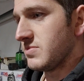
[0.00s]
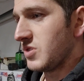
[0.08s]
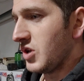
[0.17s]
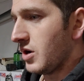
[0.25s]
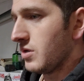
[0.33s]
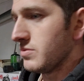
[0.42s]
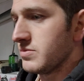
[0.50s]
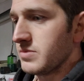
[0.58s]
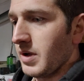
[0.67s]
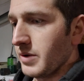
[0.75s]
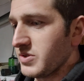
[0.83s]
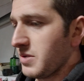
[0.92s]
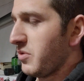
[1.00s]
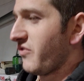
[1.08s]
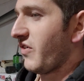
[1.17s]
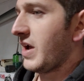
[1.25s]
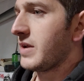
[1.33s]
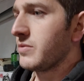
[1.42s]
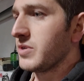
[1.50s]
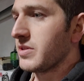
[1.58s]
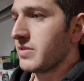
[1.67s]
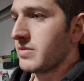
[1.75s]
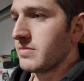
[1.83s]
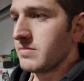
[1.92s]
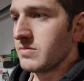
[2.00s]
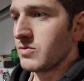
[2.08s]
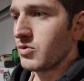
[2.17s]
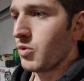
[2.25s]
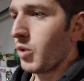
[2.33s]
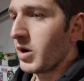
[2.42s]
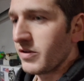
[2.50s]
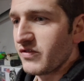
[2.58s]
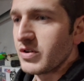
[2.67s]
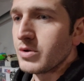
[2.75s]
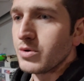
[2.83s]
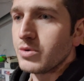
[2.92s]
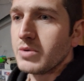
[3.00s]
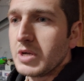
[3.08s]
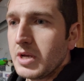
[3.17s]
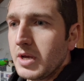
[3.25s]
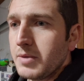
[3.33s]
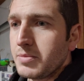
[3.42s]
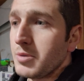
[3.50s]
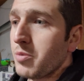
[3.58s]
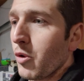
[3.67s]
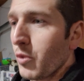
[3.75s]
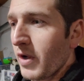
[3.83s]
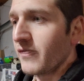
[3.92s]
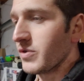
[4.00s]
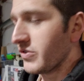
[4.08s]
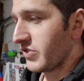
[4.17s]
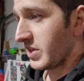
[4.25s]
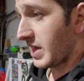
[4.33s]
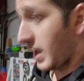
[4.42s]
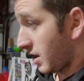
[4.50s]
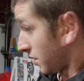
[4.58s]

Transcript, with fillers: you know, I was able to find with quite a few people referencing that